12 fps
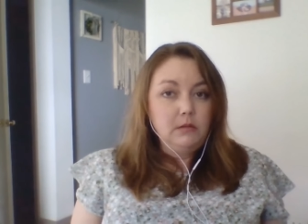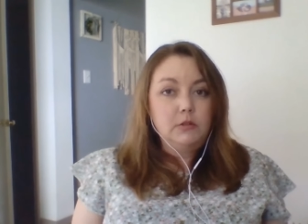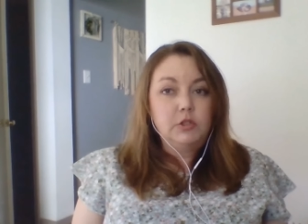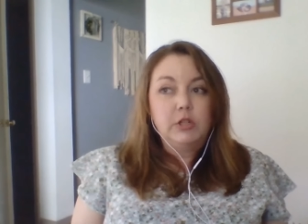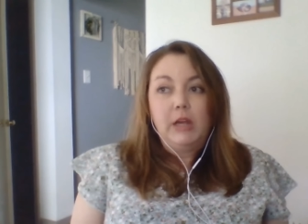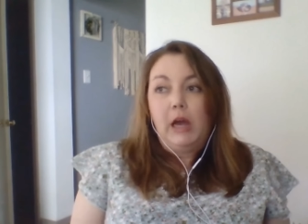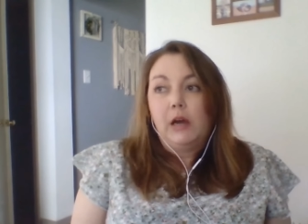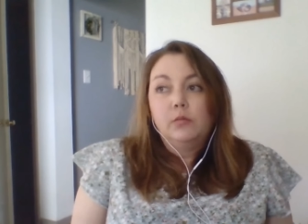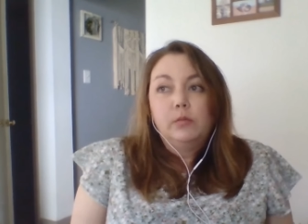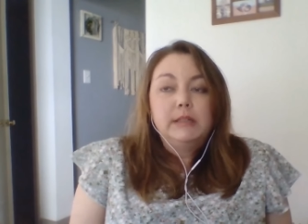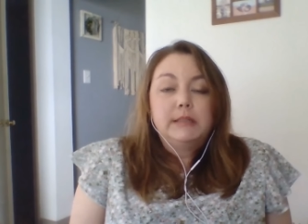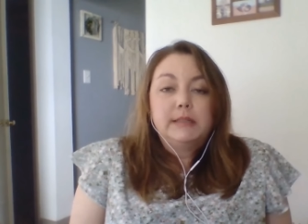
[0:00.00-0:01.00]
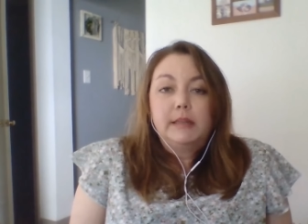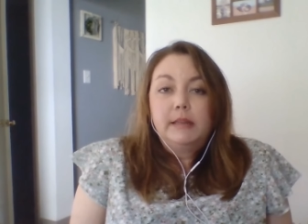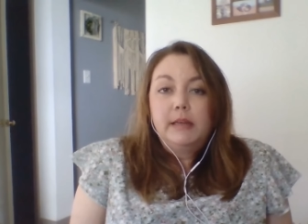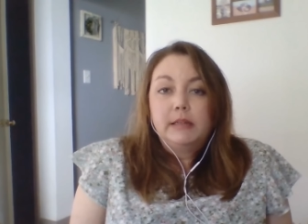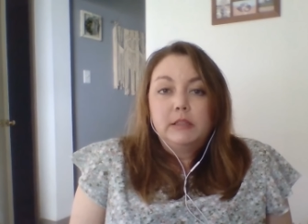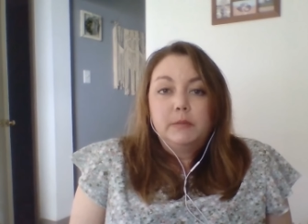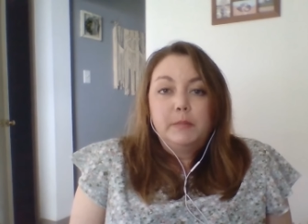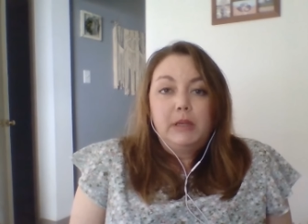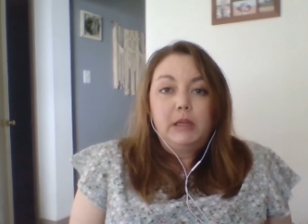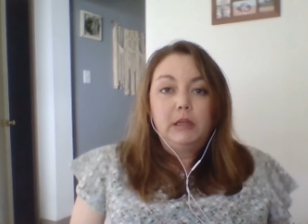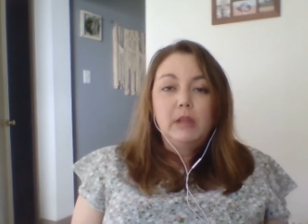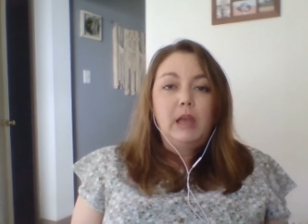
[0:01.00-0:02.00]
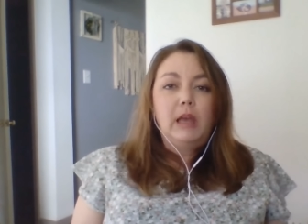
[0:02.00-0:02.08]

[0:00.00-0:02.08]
She outright said that to me.